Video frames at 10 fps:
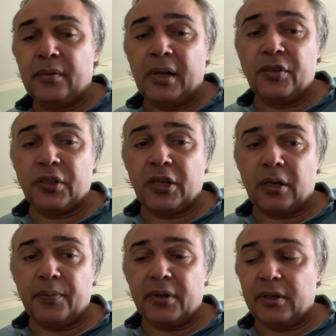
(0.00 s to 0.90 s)
is a
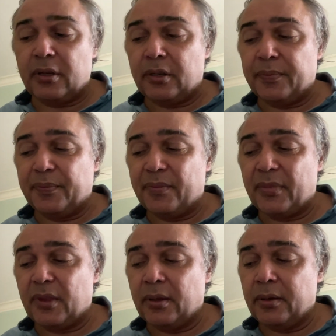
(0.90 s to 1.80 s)
cup,
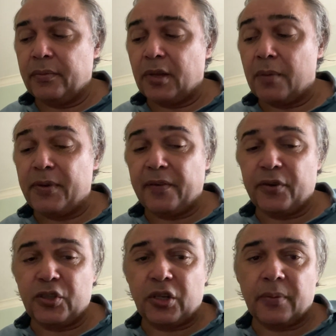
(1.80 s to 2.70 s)
a
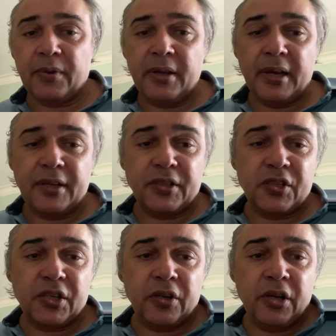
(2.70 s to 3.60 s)
beverage cup. As I
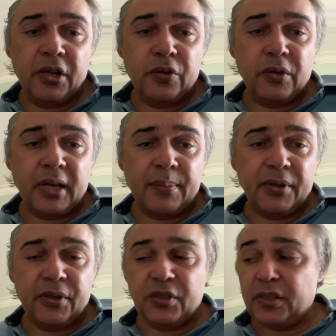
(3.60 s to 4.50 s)
said, you
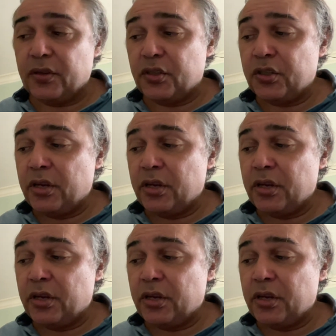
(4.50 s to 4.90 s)
commonly see this.